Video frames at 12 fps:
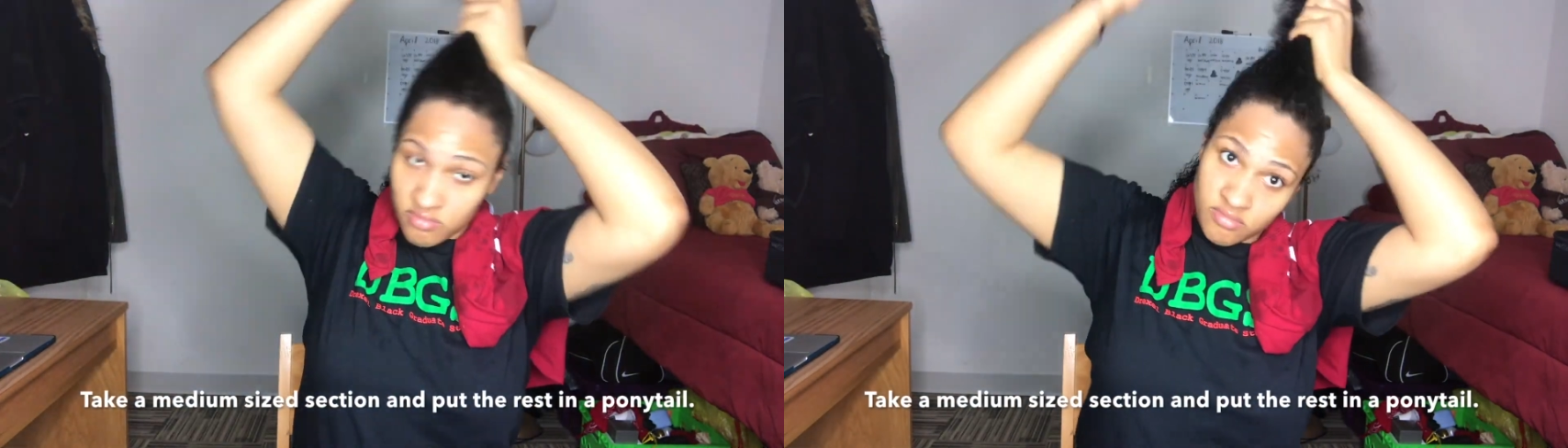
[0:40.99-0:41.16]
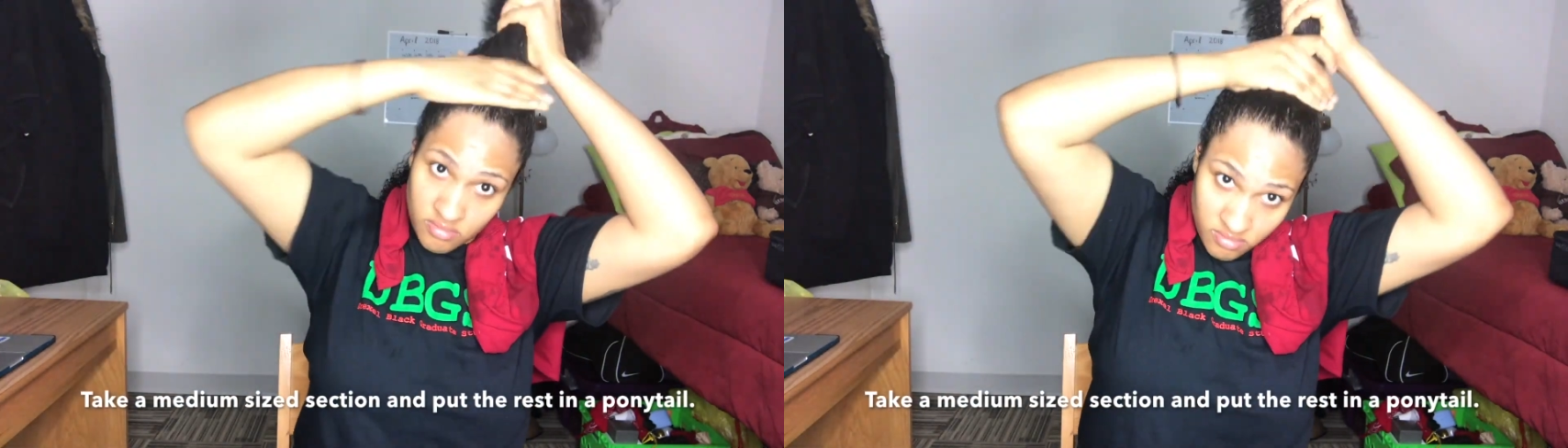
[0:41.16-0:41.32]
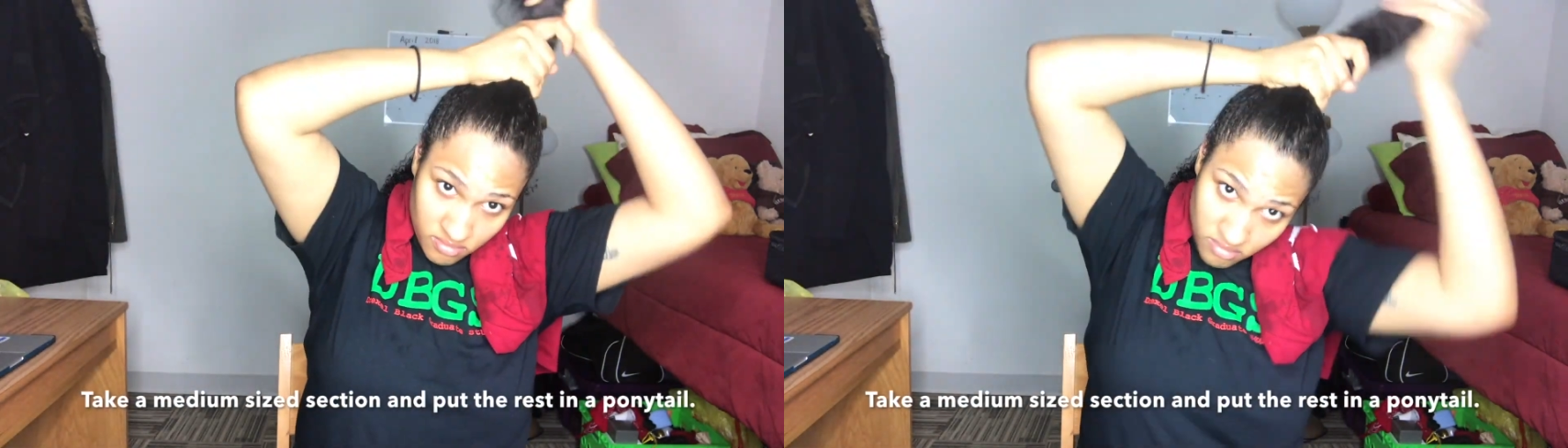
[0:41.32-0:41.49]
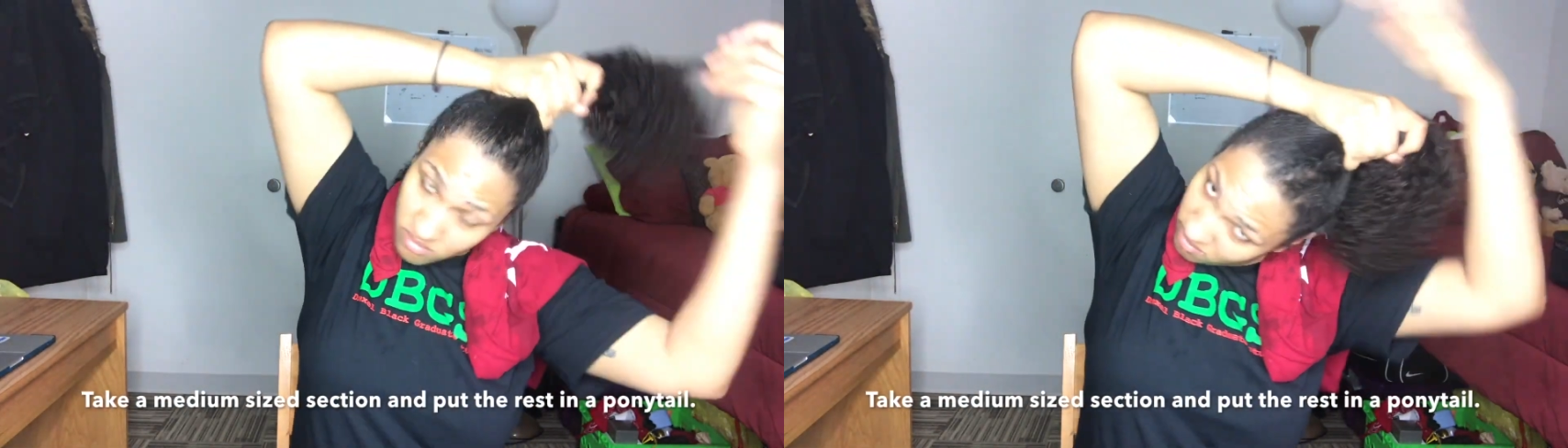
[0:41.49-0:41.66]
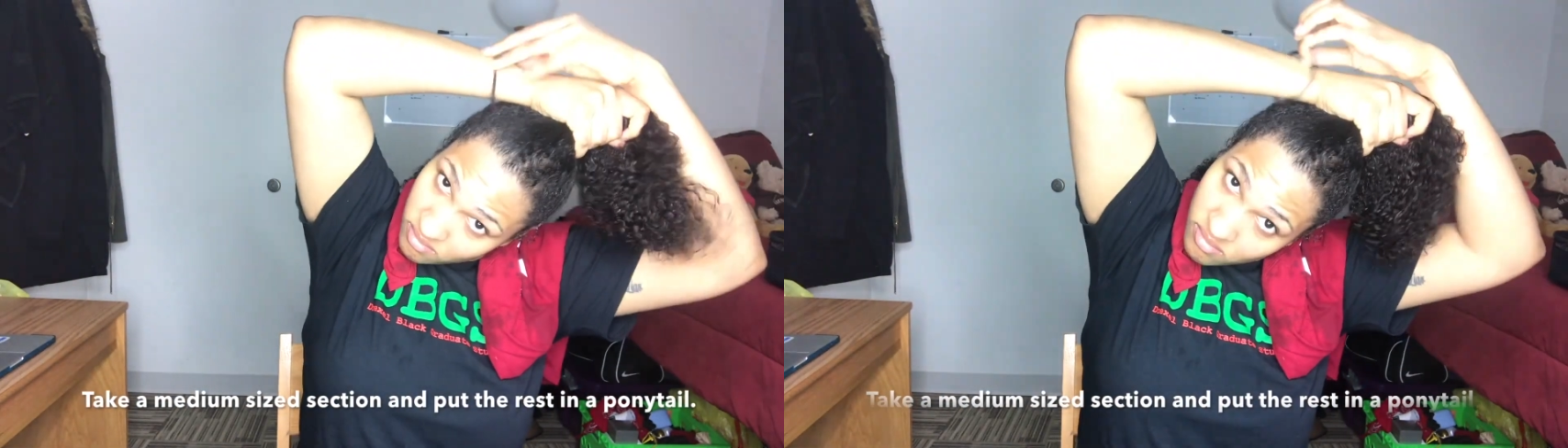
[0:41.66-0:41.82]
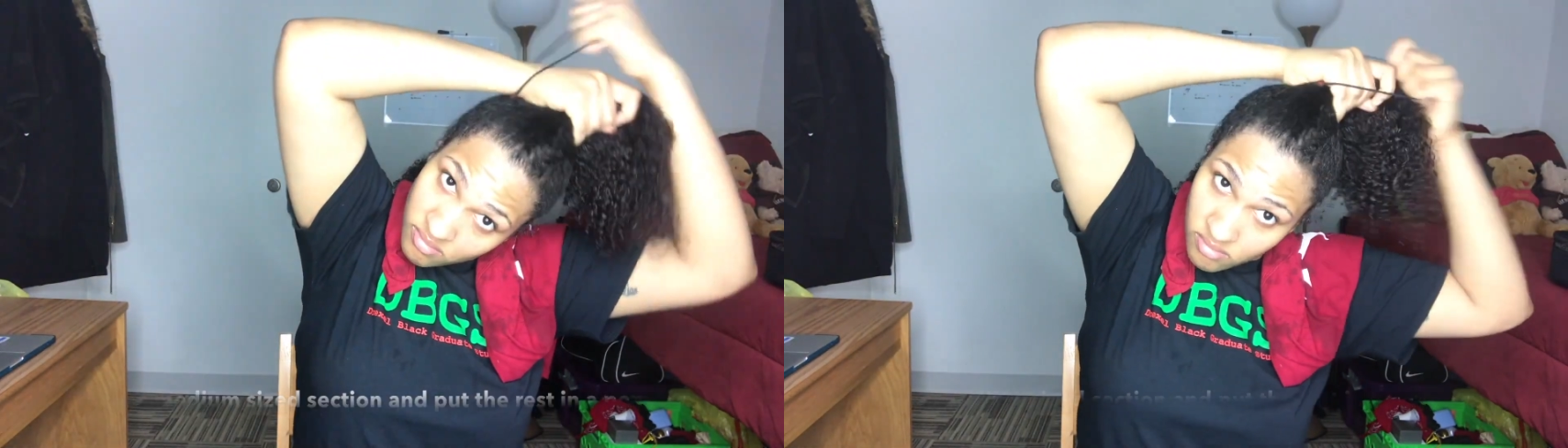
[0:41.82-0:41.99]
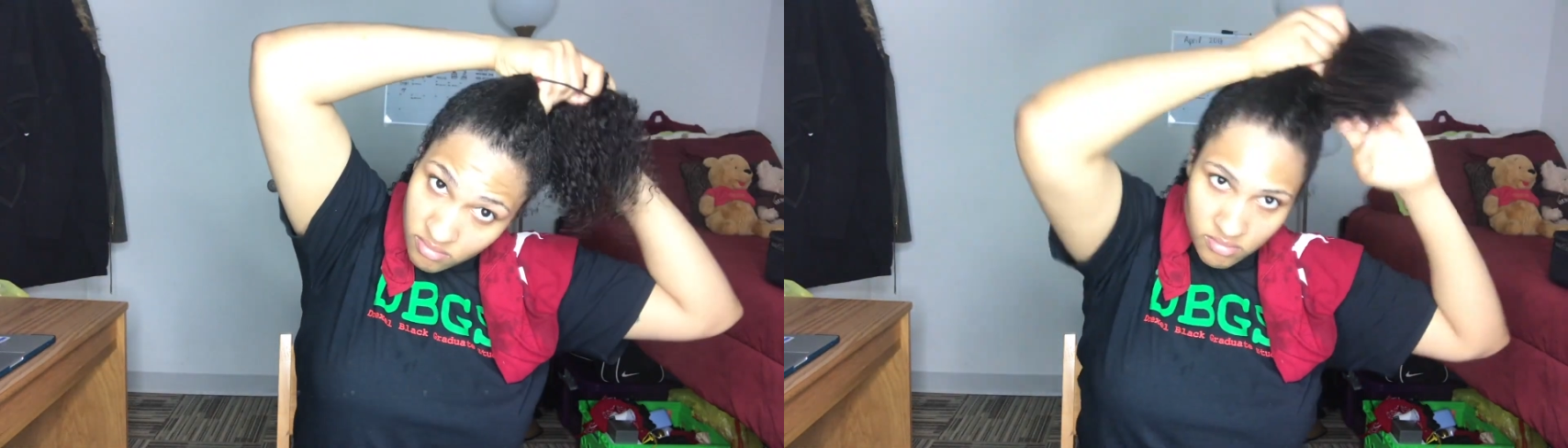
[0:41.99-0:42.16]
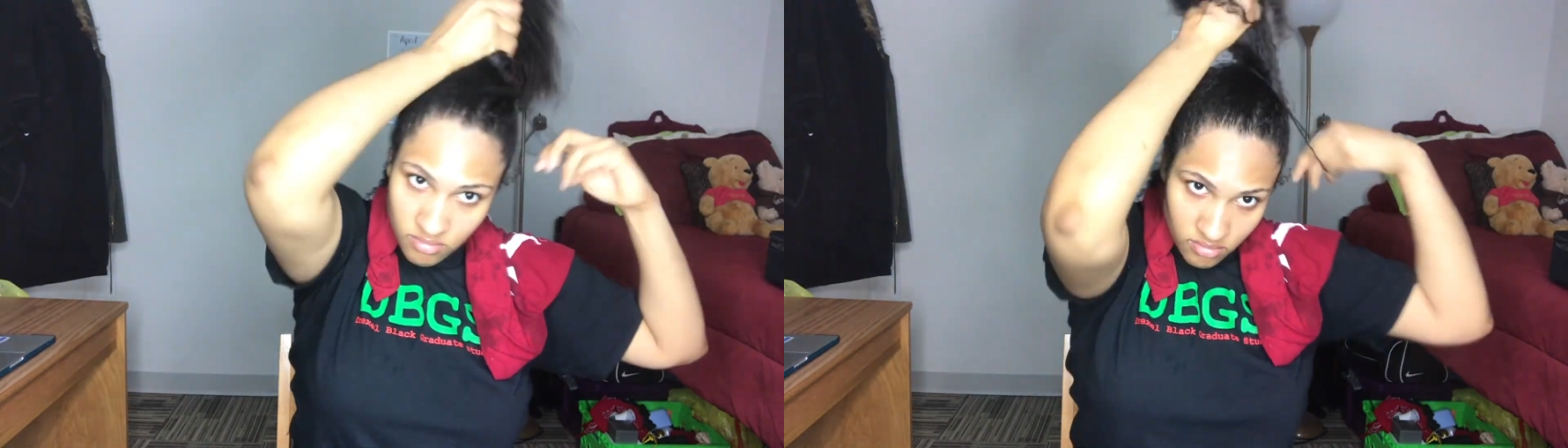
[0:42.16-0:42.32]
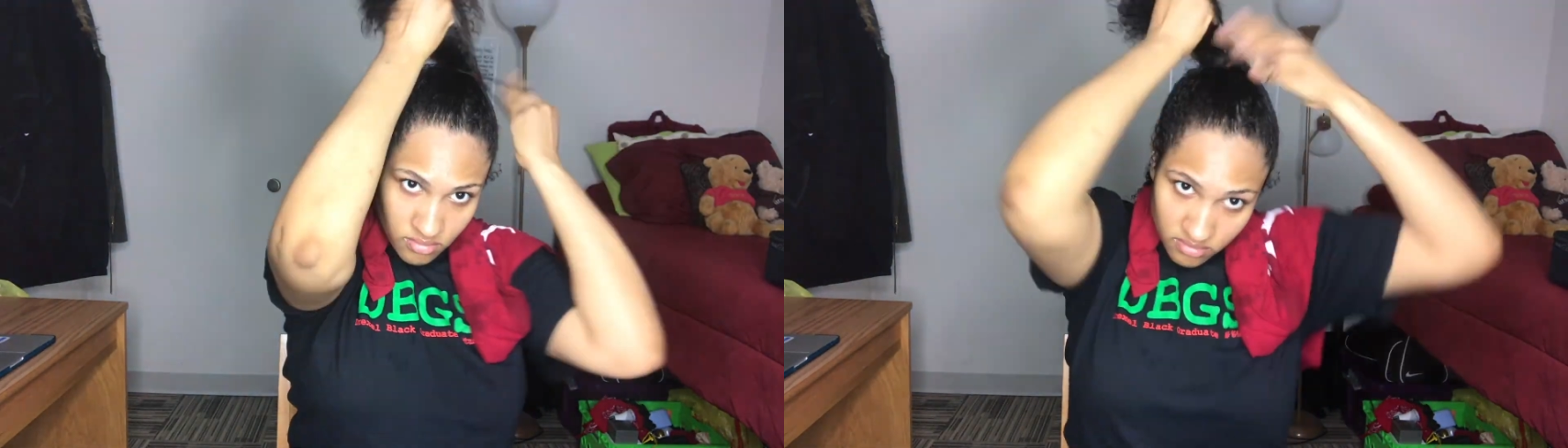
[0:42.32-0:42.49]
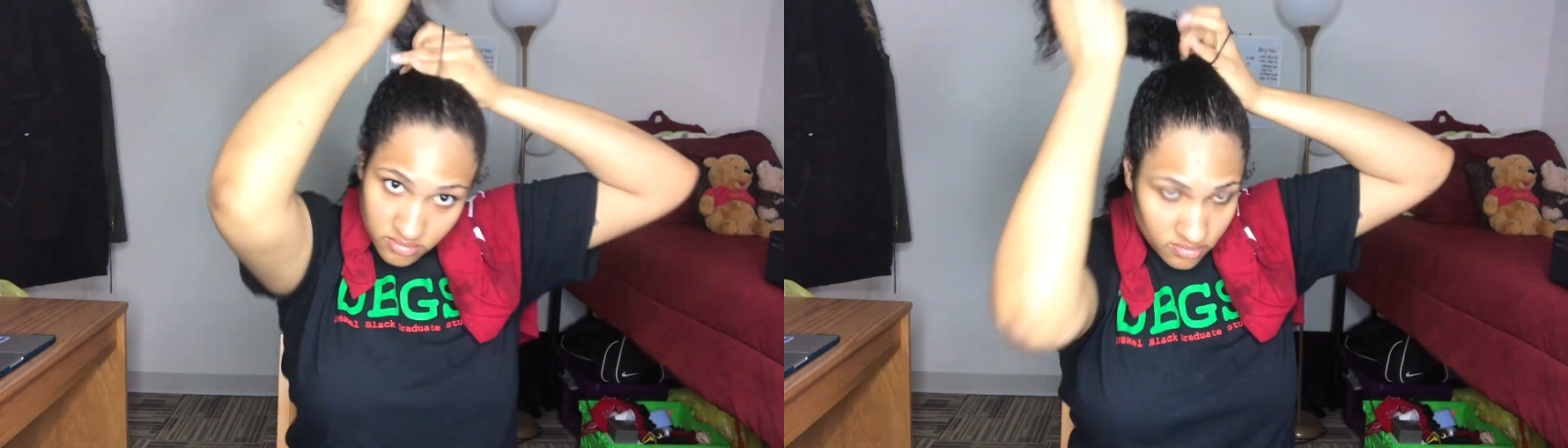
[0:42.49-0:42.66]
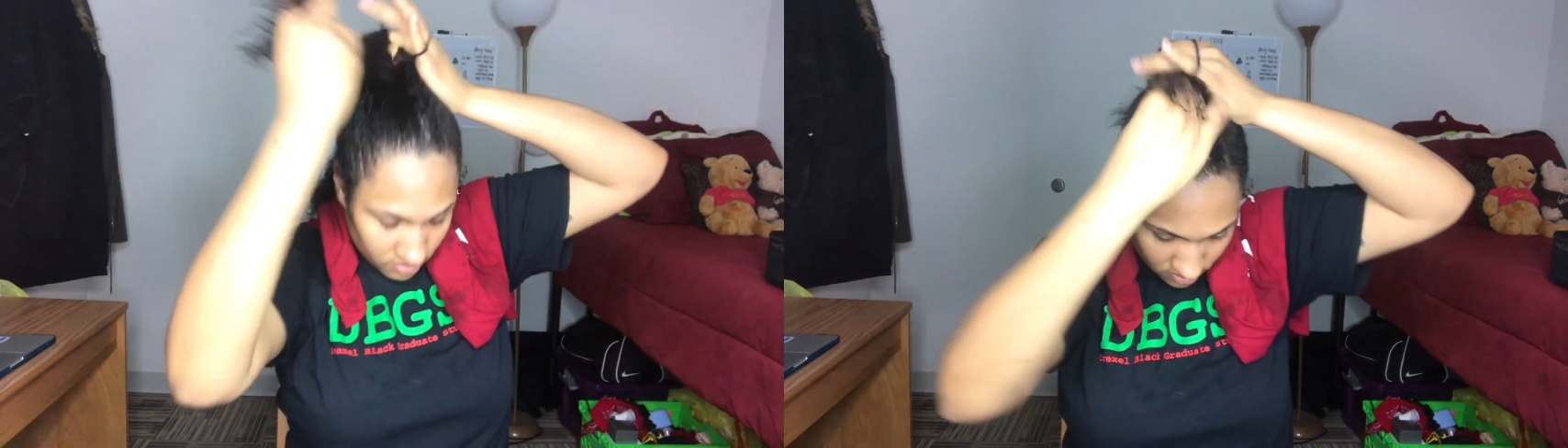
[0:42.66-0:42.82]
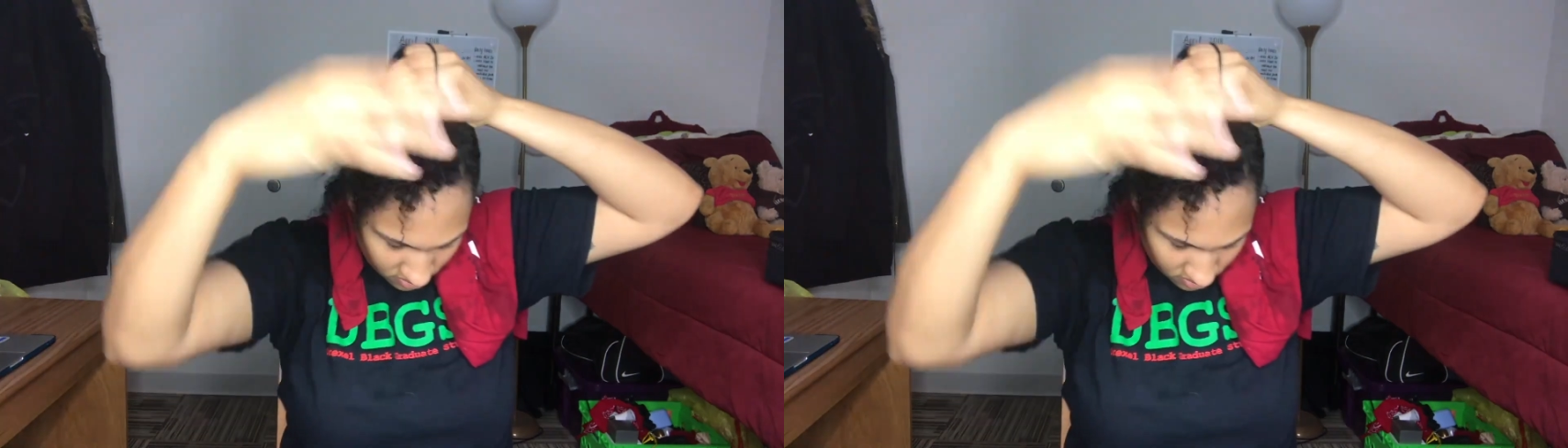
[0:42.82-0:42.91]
ponytail, or you can pin it up,